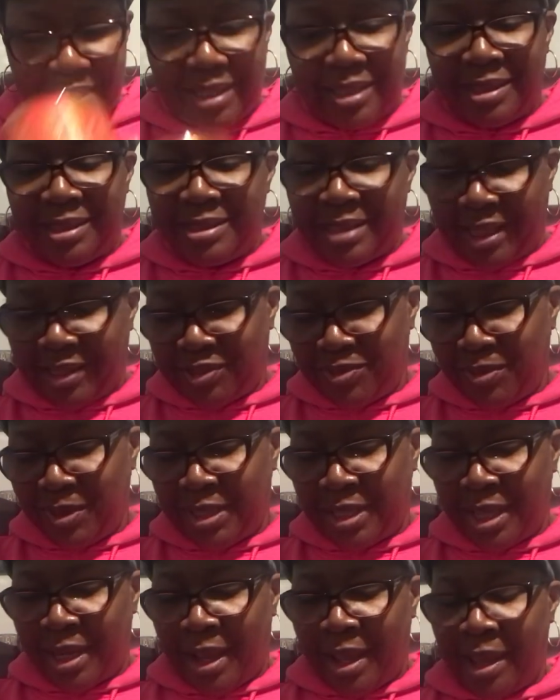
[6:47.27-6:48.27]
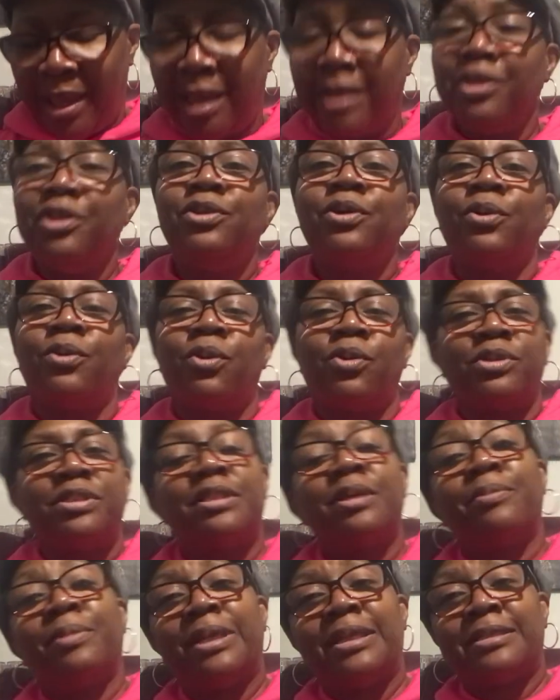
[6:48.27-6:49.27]
the next one that I had, you know, or
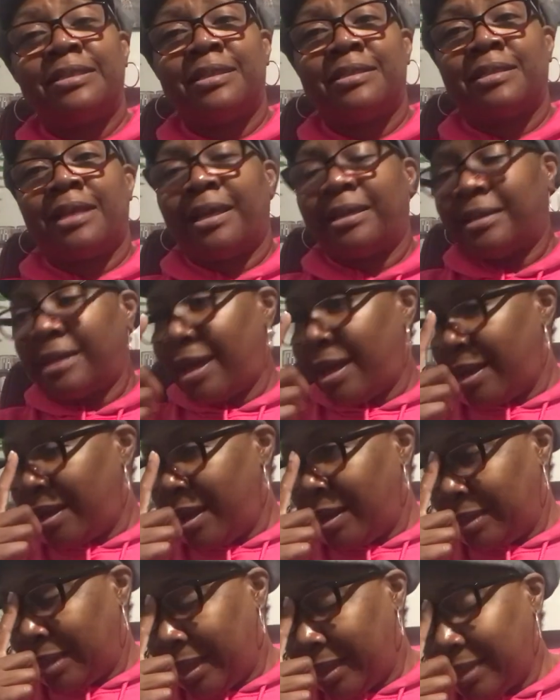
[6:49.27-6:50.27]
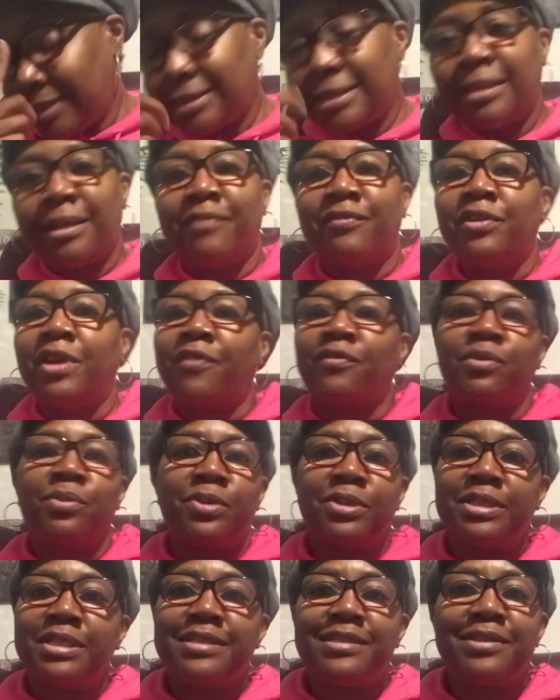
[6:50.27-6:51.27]
some places like that. Uh, like I said, I've never
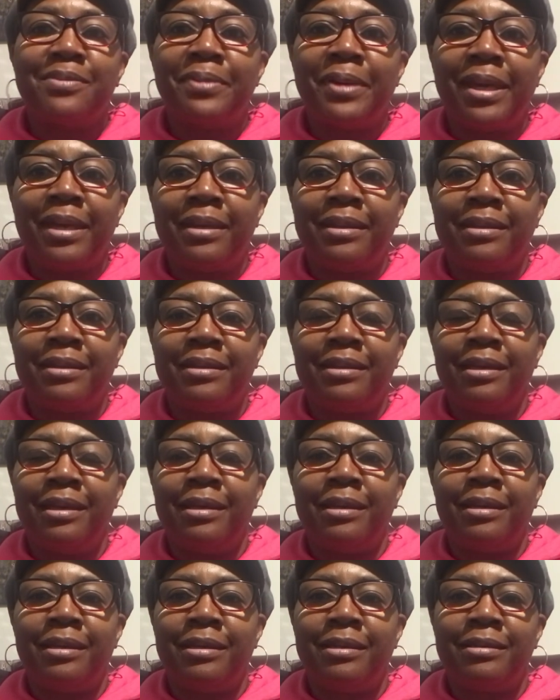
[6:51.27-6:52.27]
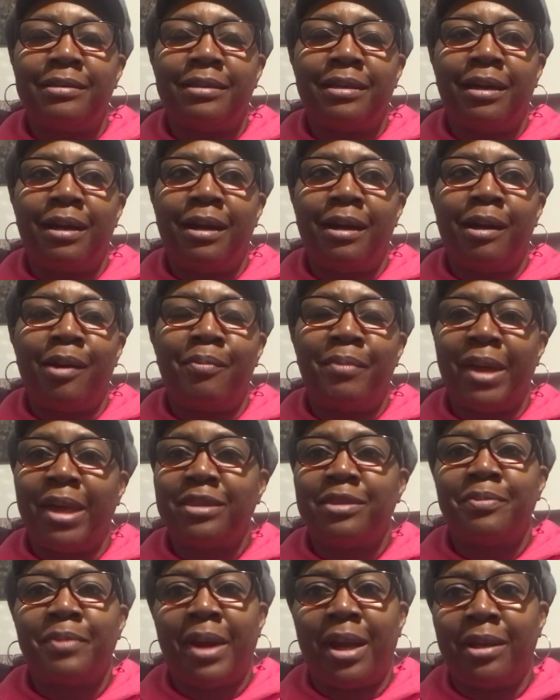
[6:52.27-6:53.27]
participated in um,
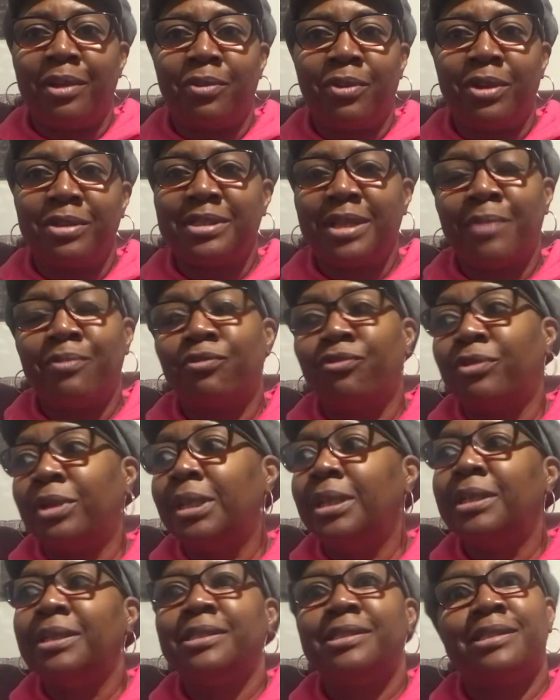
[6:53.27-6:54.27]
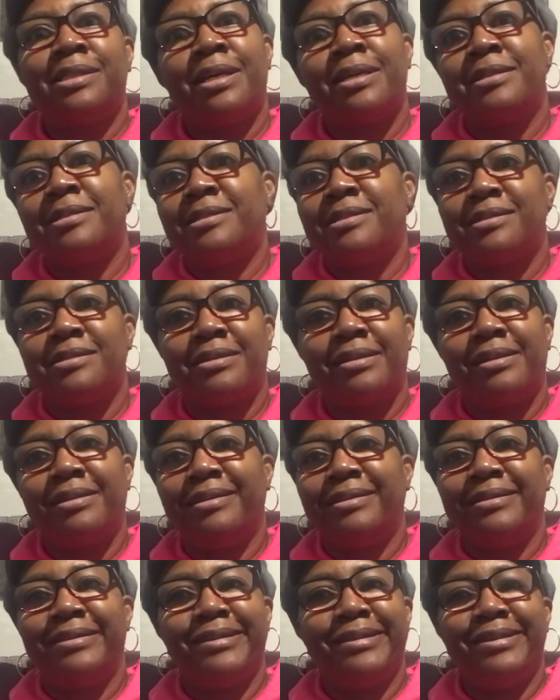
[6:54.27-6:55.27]
Bath and Body Works. I'm really just,
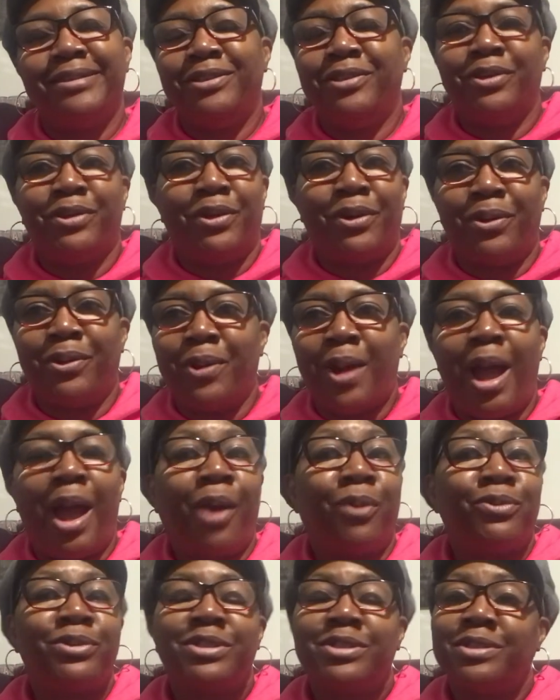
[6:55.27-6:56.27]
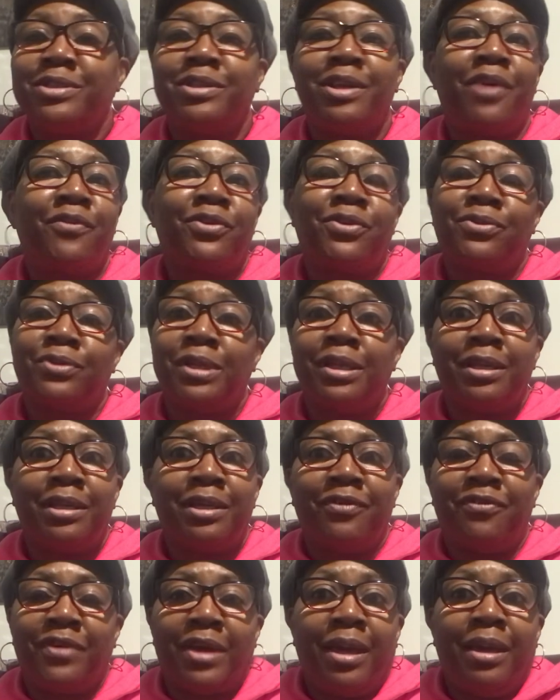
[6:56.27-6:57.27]
you know, I was never really
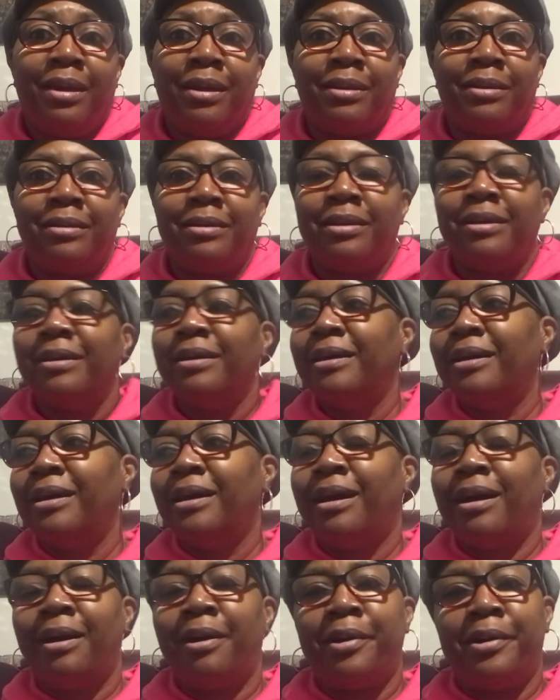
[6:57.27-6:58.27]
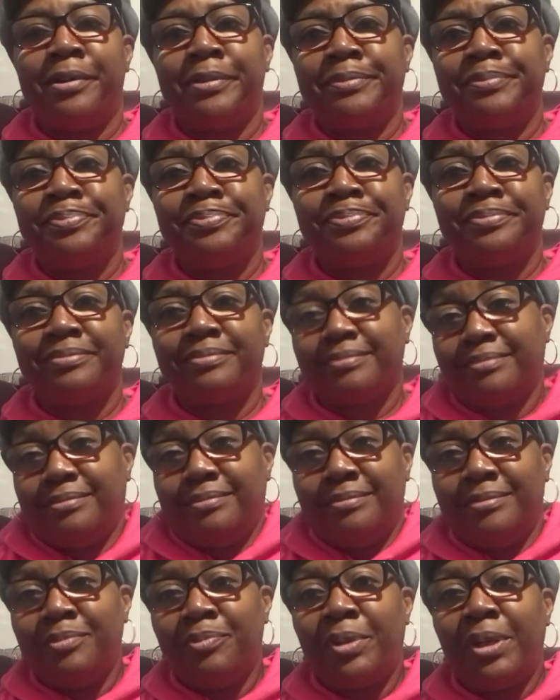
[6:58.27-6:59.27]
a fan. Um,
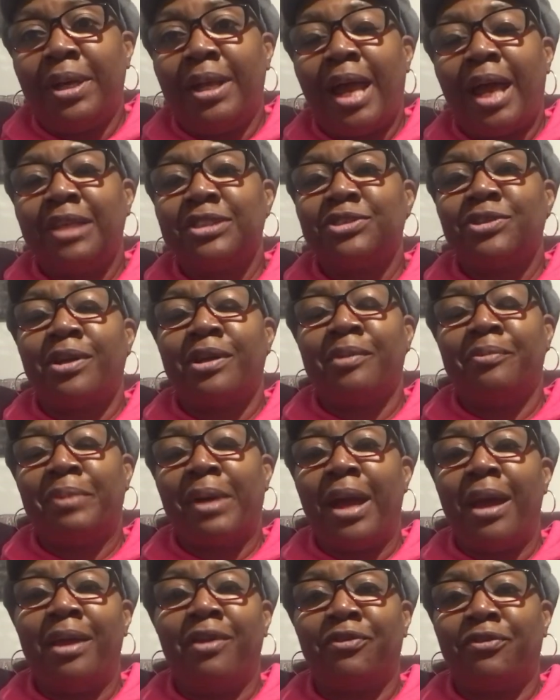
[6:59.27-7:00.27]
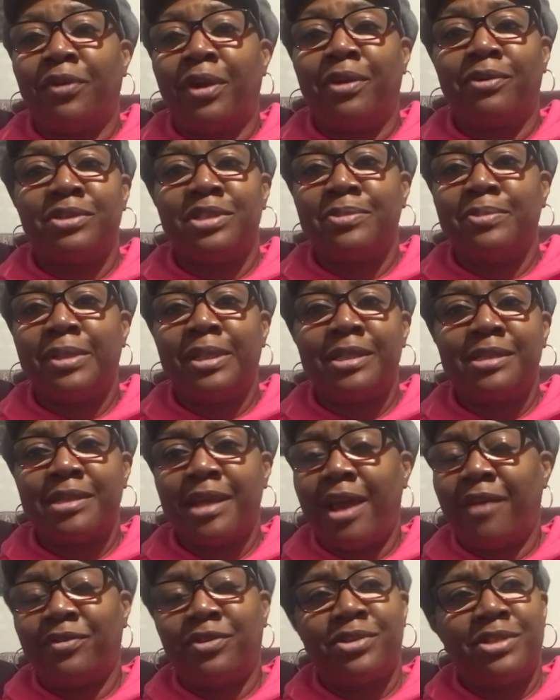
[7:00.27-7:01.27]
but I started buying fragrance mists
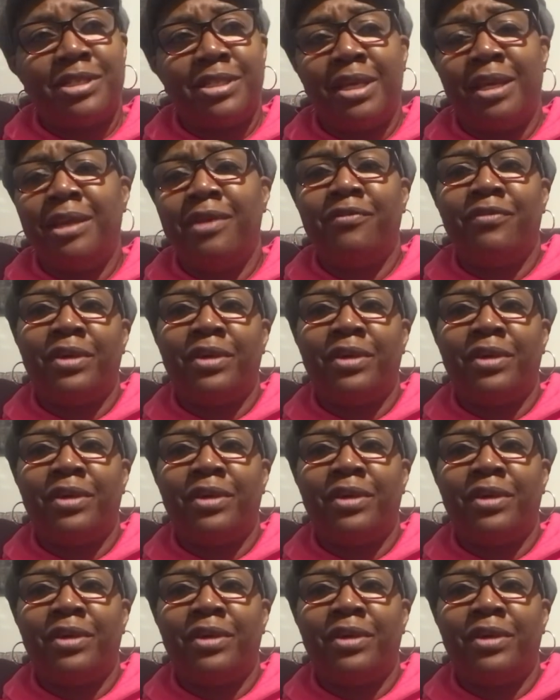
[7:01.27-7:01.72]
after seeing